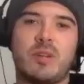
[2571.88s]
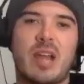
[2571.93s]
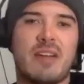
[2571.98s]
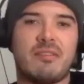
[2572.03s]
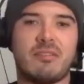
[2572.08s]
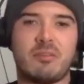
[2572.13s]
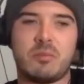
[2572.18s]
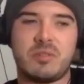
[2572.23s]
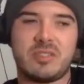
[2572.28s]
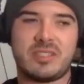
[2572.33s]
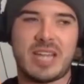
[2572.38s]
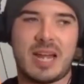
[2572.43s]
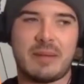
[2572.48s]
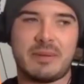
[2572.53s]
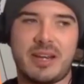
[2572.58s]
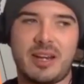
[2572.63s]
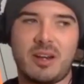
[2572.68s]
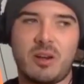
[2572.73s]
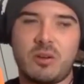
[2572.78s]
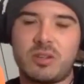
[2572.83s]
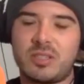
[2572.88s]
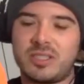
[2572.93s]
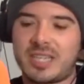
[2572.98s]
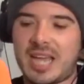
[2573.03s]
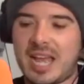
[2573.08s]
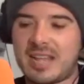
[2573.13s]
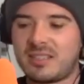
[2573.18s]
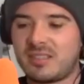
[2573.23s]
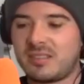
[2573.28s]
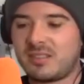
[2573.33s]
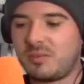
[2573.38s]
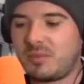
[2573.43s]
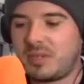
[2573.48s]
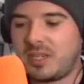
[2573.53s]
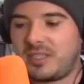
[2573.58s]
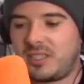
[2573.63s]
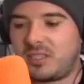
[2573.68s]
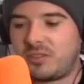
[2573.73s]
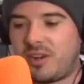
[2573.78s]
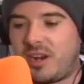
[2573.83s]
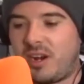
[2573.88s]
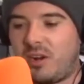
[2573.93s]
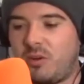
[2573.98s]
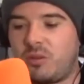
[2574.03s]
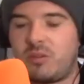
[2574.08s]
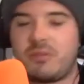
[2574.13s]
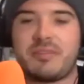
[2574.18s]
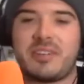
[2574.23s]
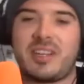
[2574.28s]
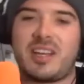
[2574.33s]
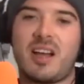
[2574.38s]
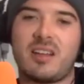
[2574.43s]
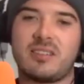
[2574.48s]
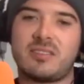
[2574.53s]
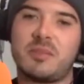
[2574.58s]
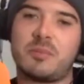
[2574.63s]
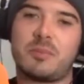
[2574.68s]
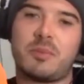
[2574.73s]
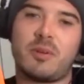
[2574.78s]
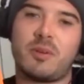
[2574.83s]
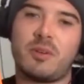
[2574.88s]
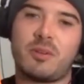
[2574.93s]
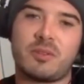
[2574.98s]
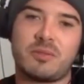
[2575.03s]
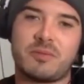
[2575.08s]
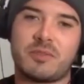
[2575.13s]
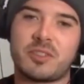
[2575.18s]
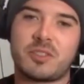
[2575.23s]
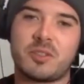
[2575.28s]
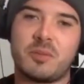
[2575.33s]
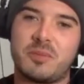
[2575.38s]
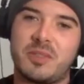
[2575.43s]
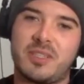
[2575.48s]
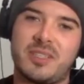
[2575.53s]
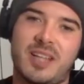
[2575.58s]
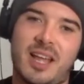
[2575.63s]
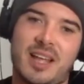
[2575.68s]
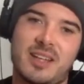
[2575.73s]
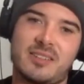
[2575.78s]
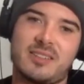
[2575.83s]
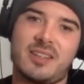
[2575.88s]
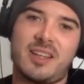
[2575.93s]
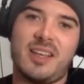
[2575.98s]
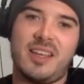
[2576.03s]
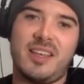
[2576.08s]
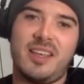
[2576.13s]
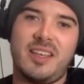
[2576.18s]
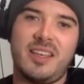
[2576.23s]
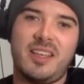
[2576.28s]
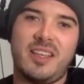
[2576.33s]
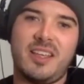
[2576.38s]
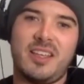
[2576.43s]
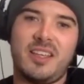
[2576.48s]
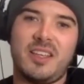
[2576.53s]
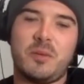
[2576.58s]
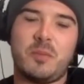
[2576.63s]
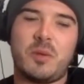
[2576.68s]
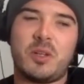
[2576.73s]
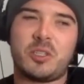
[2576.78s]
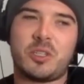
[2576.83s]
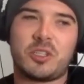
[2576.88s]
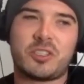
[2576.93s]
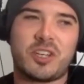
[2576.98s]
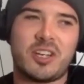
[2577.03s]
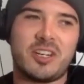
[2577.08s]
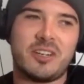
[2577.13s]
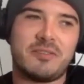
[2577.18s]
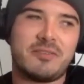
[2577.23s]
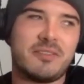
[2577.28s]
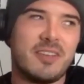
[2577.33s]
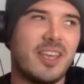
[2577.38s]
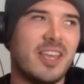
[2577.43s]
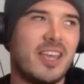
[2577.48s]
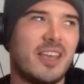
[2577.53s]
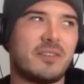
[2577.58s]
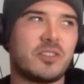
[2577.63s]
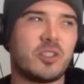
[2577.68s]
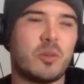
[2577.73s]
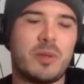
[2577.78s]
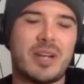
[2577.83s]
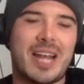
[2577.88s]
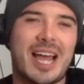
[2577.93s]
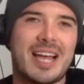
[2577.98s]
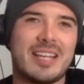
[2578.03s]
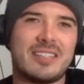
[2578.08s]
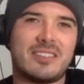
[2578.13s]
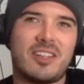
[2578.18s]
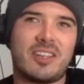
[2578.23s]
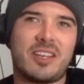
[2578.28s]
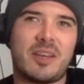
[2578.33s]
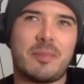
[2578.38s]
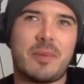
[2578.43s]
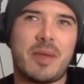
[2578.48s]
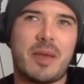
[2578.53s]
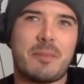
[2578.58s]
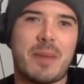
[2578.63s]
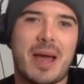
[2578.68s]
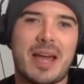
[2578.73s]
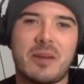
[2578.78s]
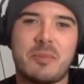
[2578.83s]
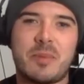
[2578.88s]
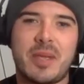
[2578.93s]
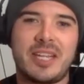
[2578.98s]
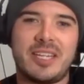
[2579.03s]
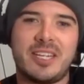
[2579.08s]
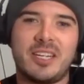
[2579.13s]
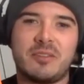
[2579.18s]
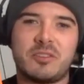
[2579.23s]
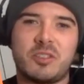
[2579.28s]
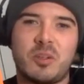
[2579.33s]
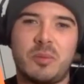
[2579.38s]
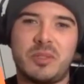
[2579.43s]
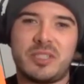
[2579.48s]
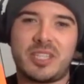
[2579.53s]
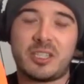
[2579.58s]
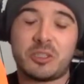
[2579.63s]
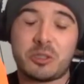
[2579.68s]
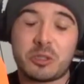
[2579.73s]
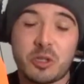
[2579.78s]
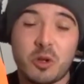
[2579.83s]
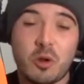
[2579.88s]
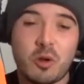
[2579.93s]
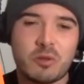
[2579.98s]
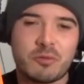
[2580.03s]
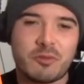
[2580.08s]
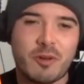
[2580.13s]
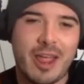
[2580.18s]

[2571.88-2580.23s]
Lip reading: everyone's down there looking to cancel someone at this rate, or looking for the gossip, or looking for something that will just kind of, if someone has like a bad opinion of someone, they're just looking for